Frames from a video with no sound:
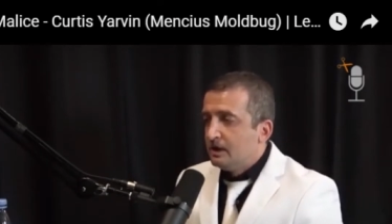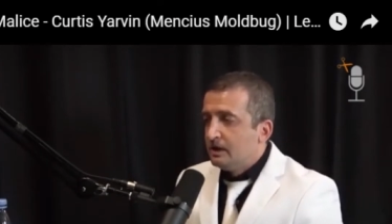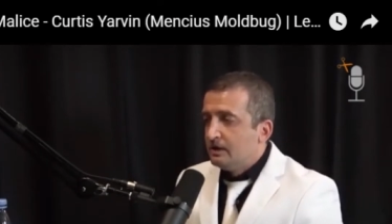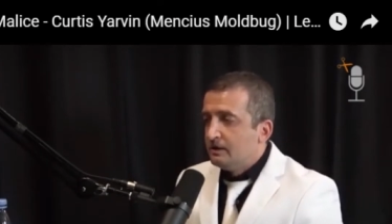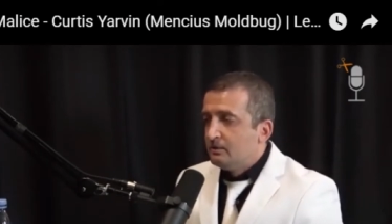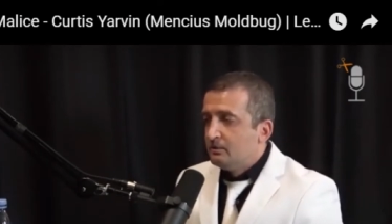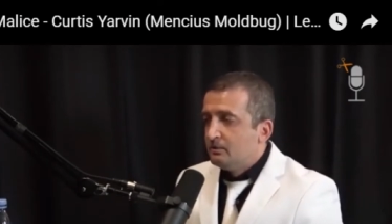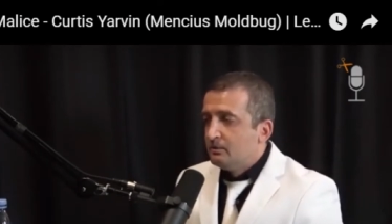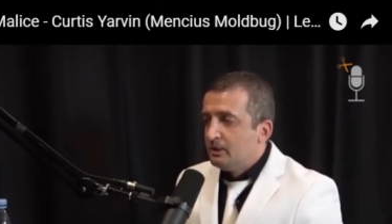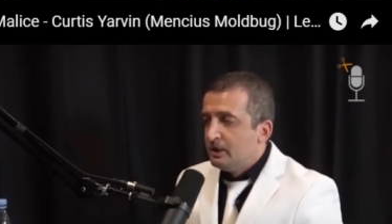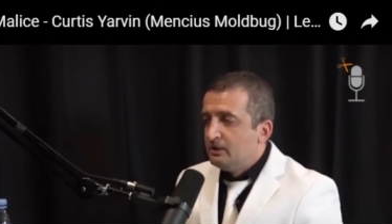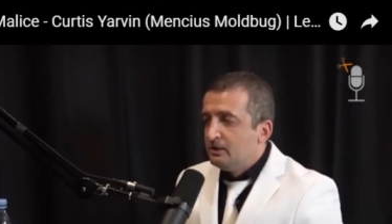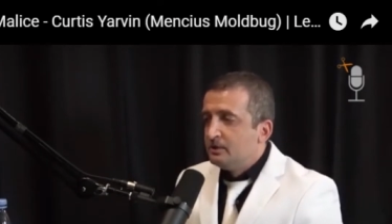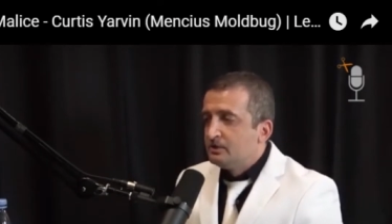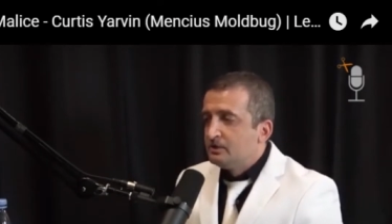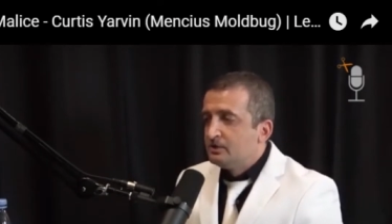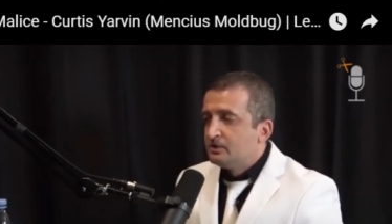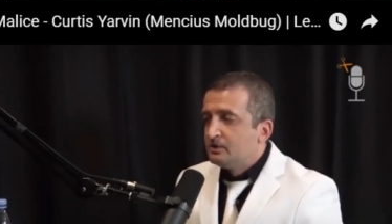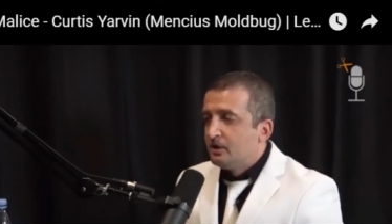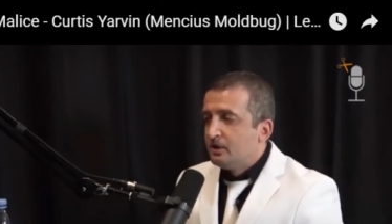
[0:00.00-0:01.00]
when
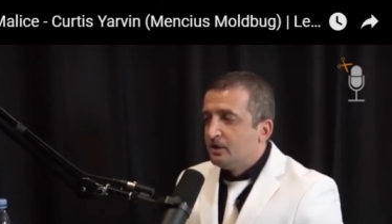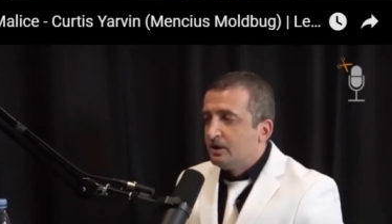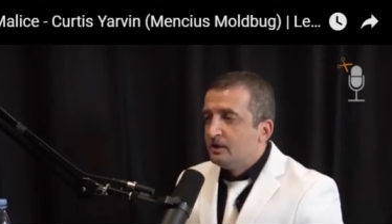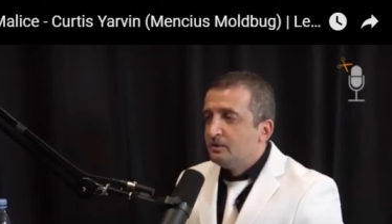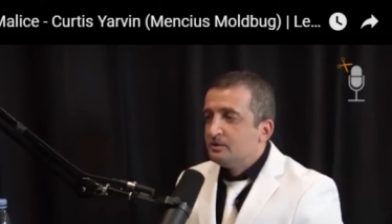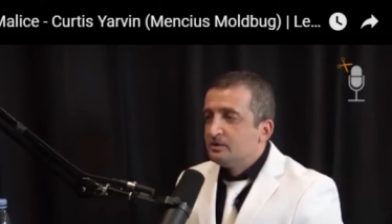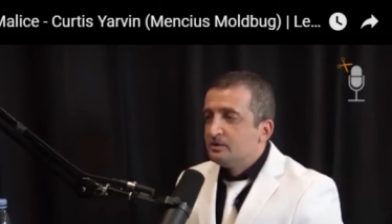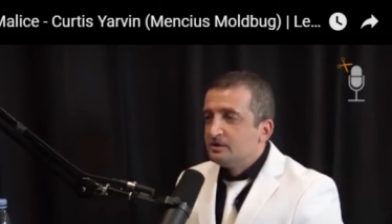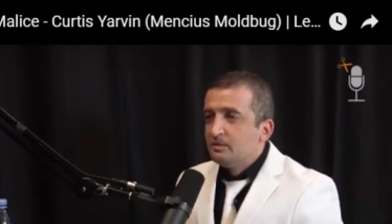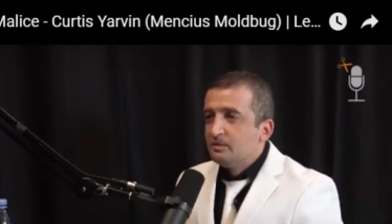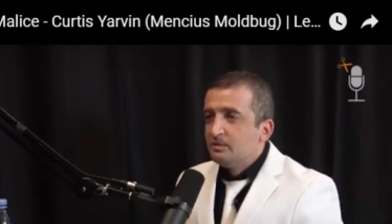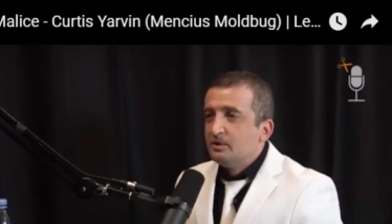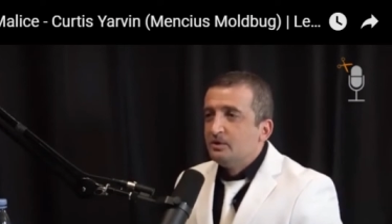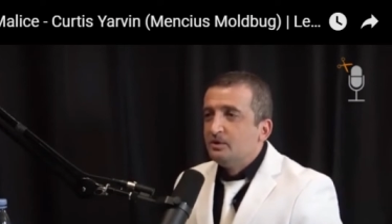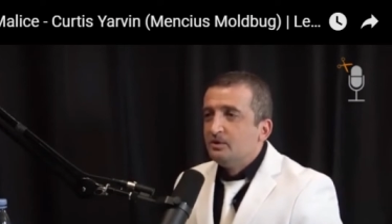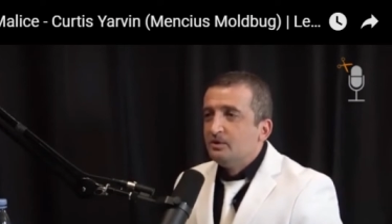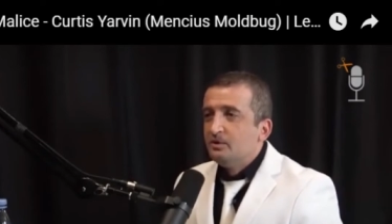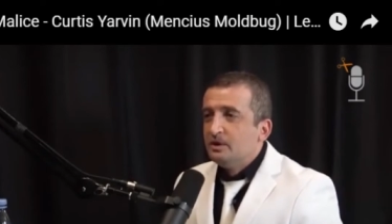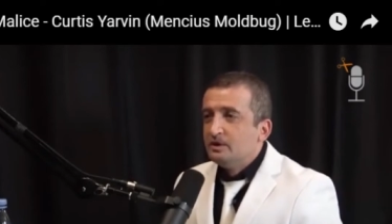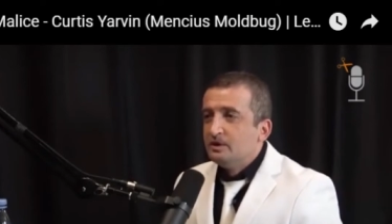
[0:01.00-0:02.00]
you're starting with someone
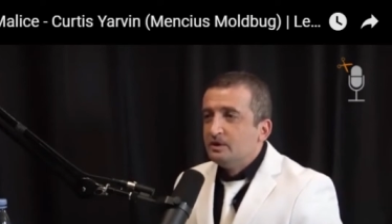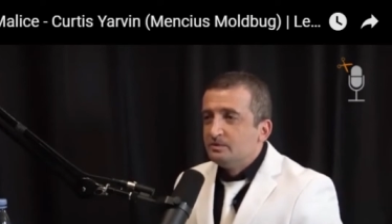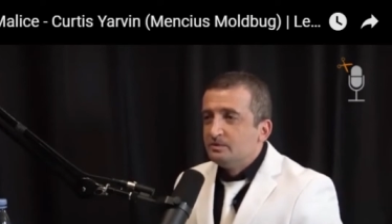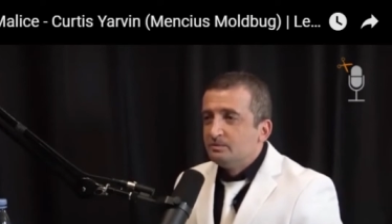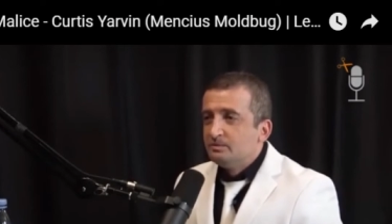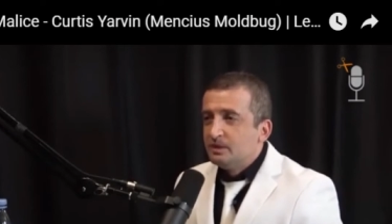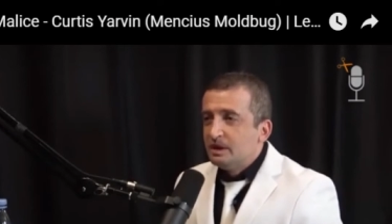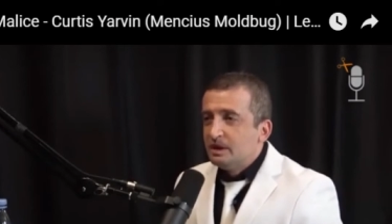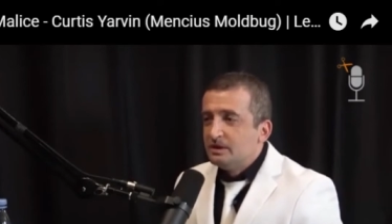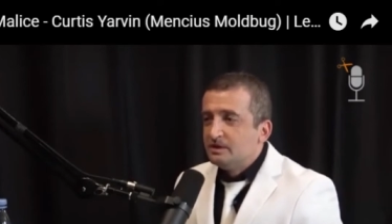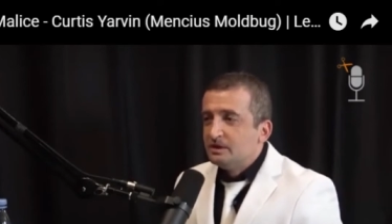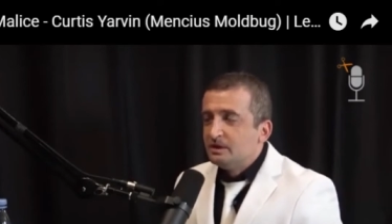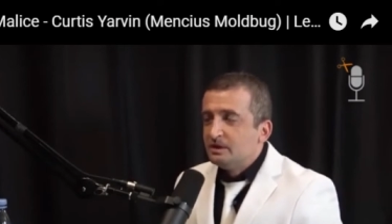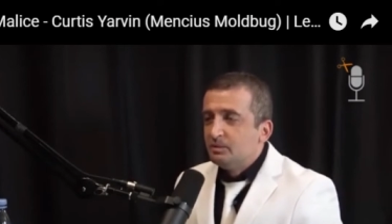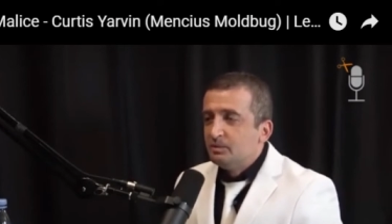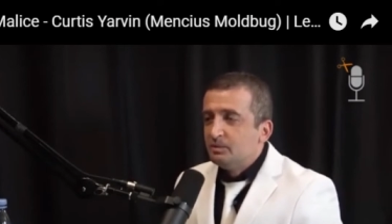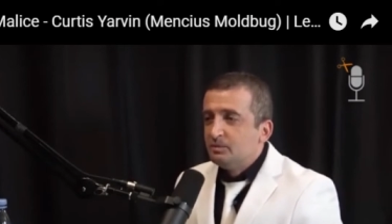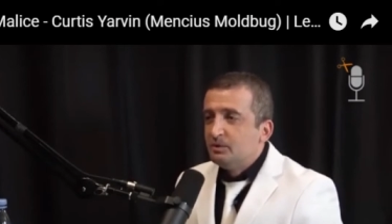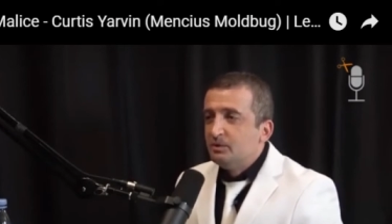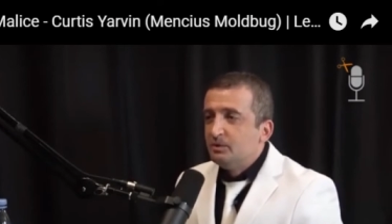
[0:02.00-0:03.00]
who is basically
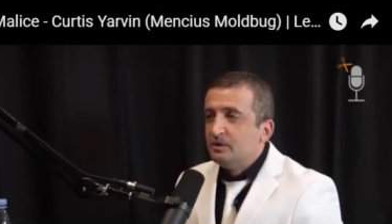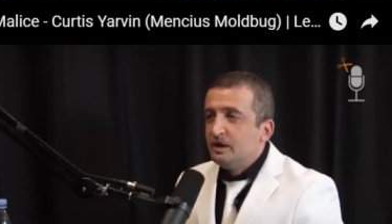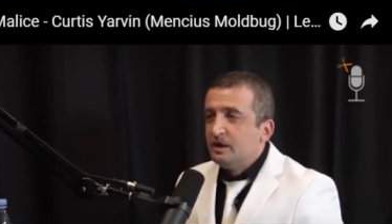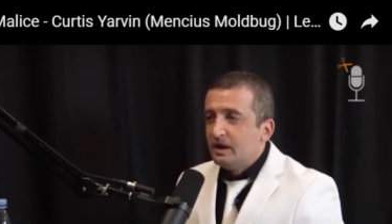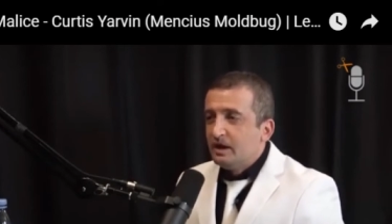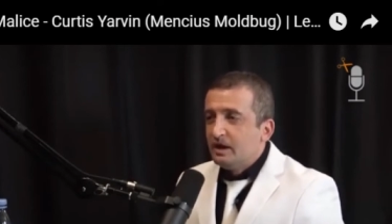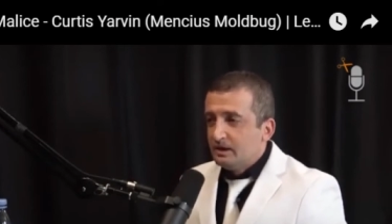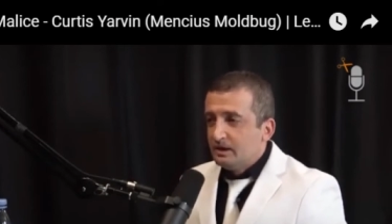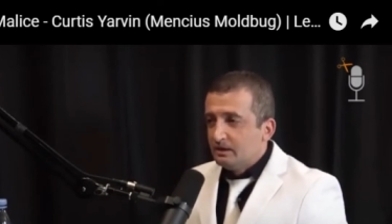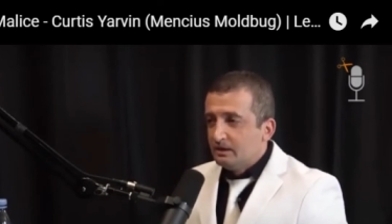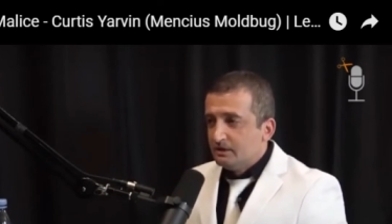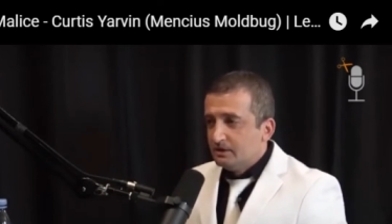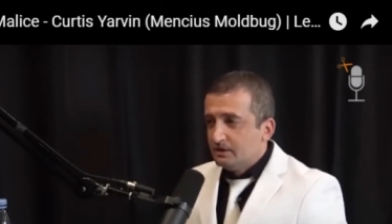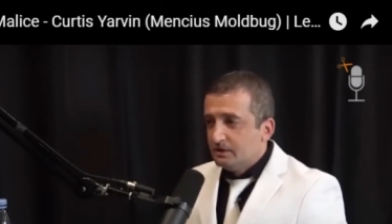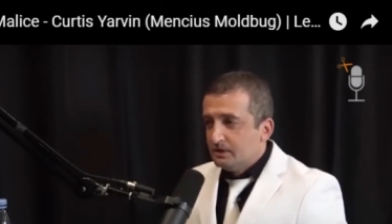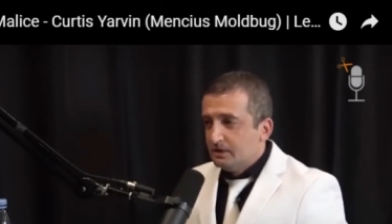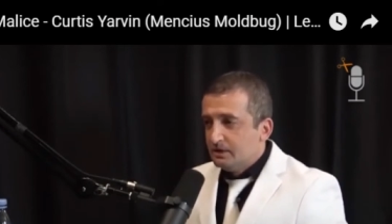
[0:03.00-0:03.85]
repudiating